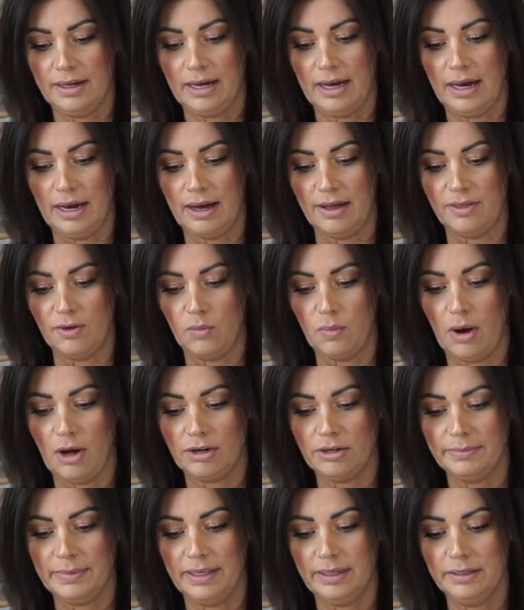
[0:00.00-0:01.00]
the
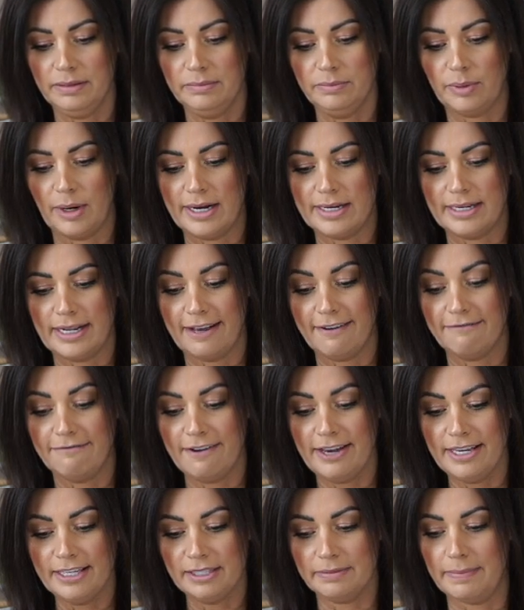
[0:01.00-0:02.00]
Watermelon Brightening
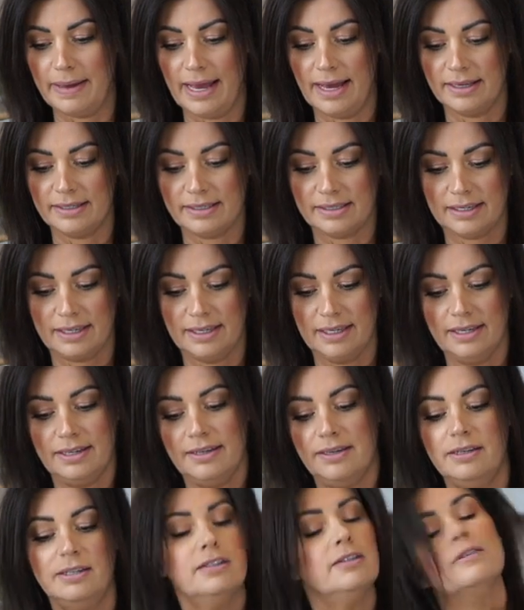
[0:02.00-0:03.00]
Face Mask.
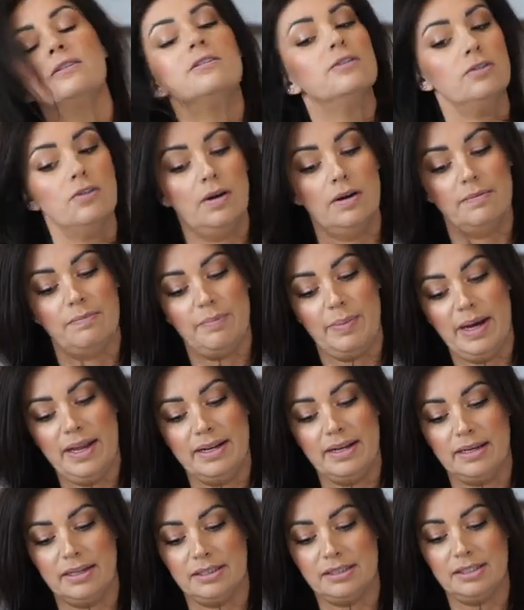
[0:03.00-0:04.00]
So I bet
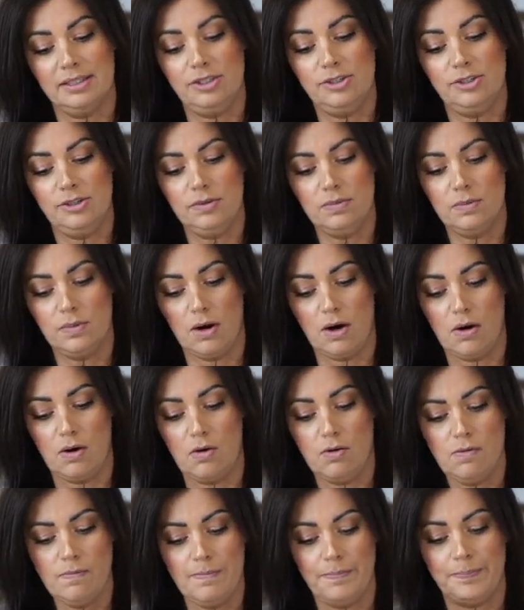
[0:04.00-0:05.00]
it's a
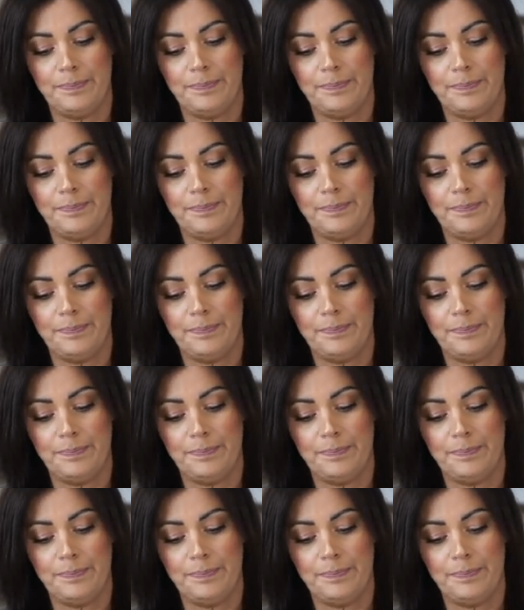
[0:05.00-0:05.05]
duo.